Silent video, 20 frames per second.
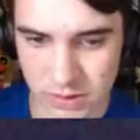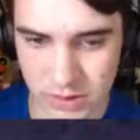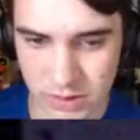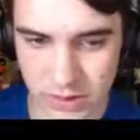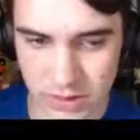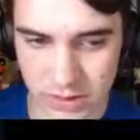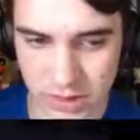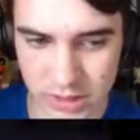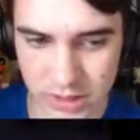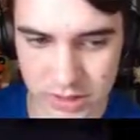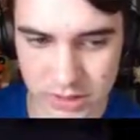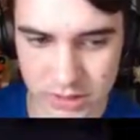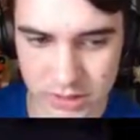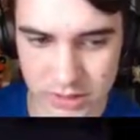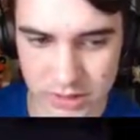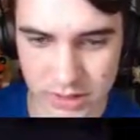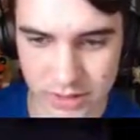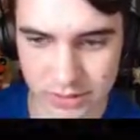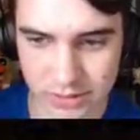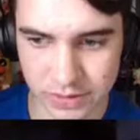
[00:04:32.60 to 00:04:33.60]
Get
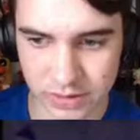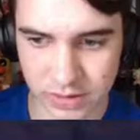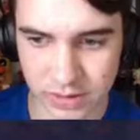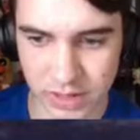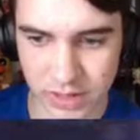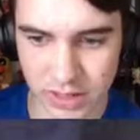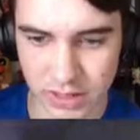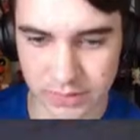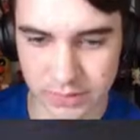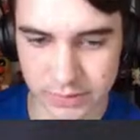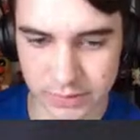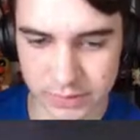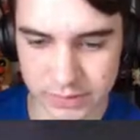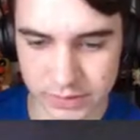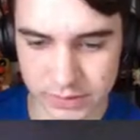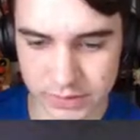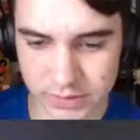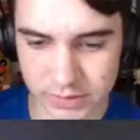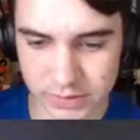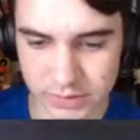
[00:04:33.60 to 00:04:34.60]
out of the
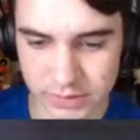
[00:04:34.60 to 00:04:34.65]
cameras.